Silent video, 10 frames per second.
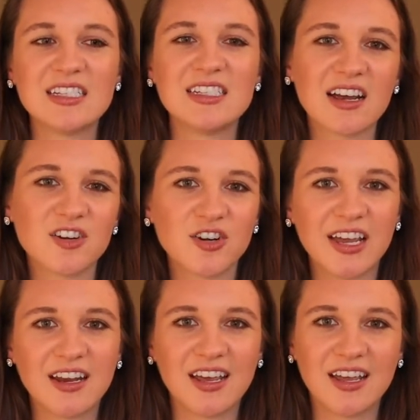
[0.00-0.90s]

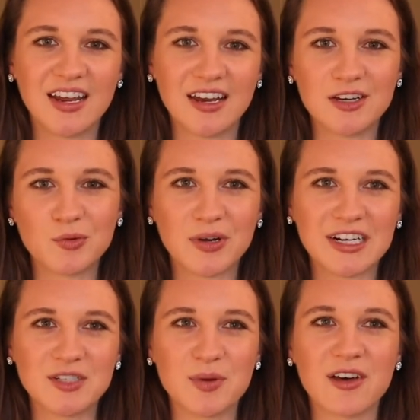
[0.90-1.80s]
decorated and
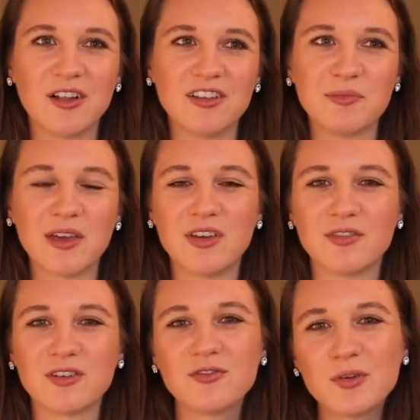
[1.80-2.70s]
adorned with all of my
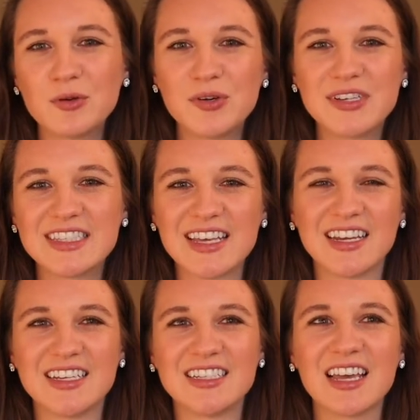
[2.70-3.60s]
favorite foods
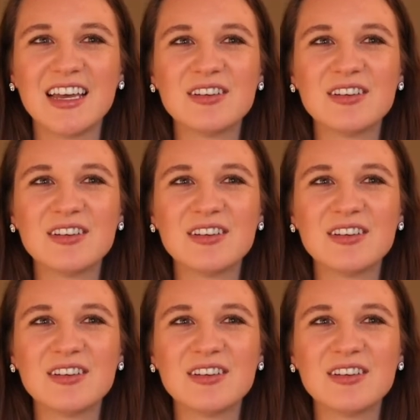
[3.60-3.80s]
and